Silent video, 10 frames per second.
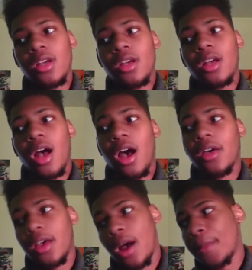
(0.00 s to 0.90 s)
I,
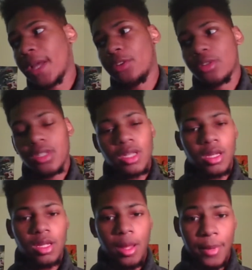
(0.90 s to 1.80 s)
I might do it
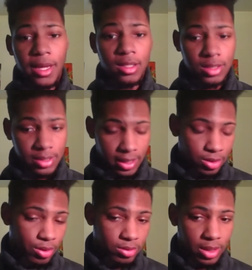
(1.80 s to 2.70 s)
today. I might decide to
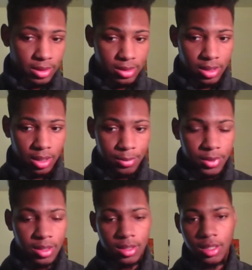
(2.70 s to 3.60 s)
go out skating today.
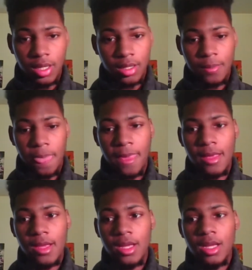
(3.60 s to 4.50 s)
But yeah,
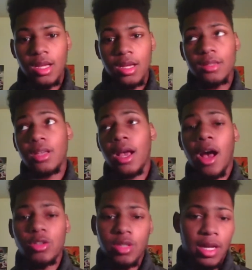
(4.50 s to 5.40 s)
I
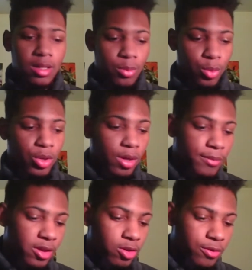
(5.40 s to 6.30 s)
also got an welcome
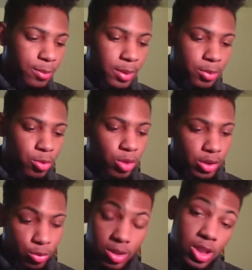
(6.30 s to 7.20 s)
video for people who are
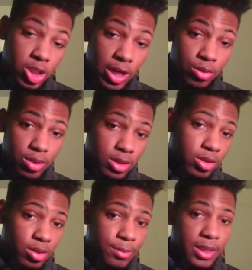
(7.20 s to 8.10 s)
new to the channel. It's
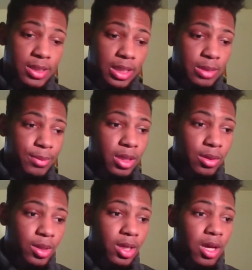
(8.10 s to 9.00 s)
going to basically
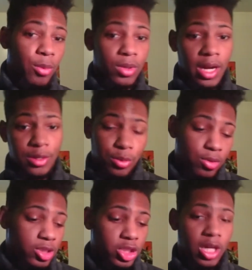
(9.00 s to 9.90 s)
explain what I do on
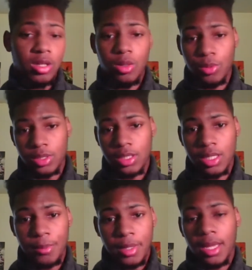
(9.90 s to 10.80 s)
this channel and what's going to
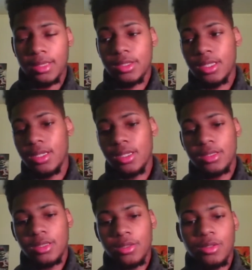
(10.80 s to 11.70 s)
come next.
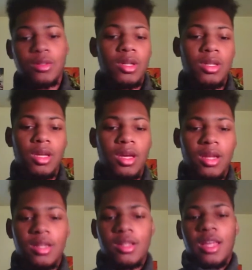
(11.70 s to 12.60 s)
So yeah,
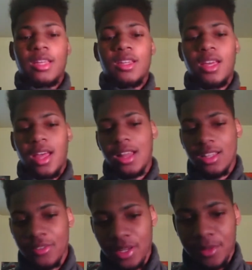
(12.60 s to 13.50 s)
and like I
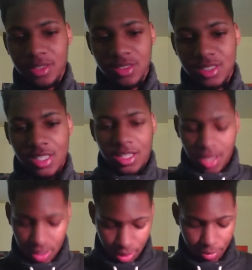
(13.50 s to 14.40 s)
love anime. As you can see, like
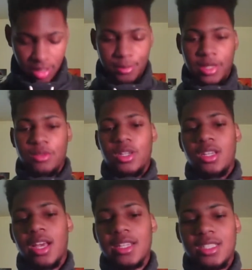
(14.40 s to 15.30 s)
I like my, my new
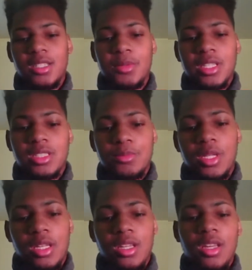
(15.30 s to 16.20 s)
hoodie. I got this hoodie custom
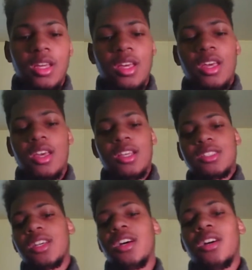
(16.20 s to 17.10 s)
made. It's
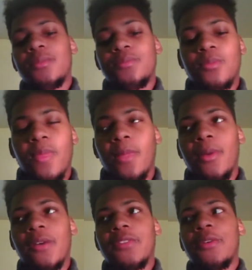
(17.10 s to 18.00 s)
um
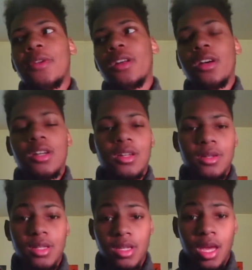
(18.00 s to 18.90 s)
my favorite uh
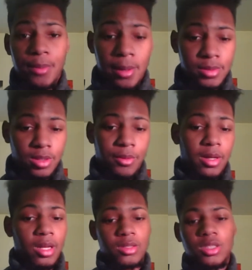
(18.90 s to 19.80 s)
K-pop singer right
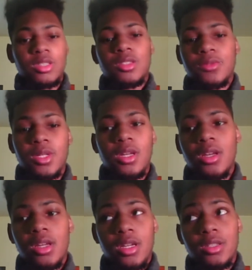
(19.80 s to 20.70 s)
now. She's
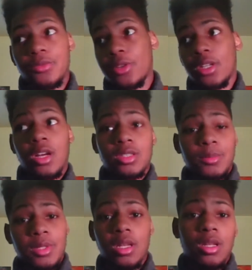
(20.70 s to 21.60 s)
freaking awesome,
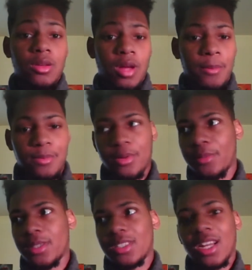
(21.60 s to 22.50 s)
man. I love. I'm pretty
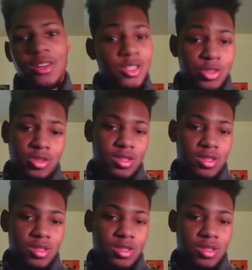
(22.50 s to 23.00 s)
much got a crush on her.